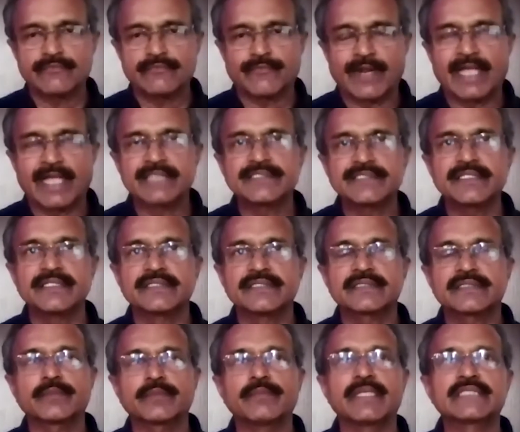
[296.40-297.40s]
flanges
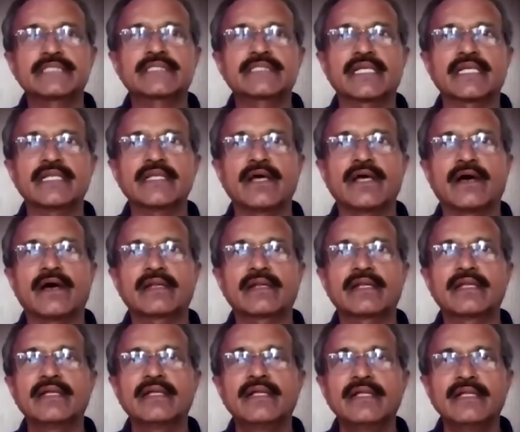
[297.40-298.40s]
basically are
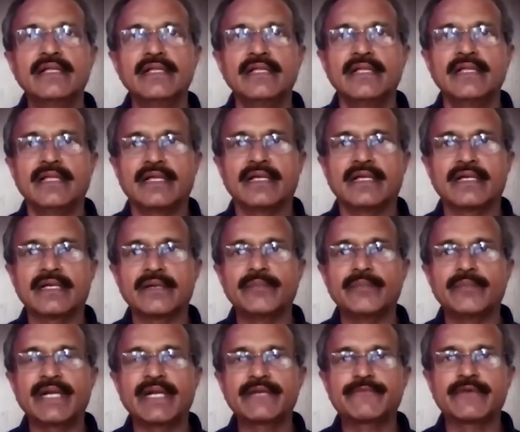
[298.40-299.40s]

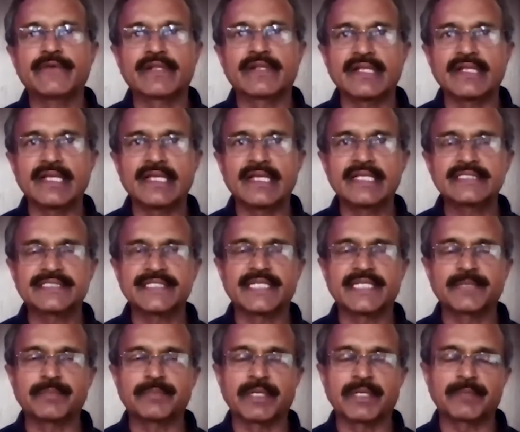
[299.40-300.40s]
meant for
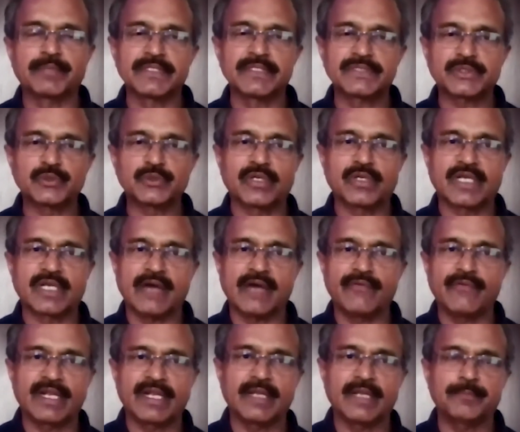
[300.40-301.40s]
aesthetic purpose to
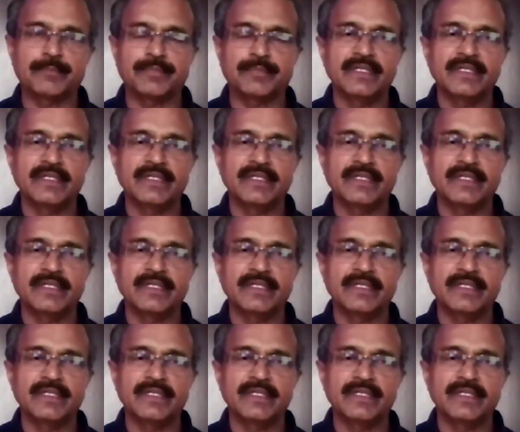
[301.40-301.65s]
cover up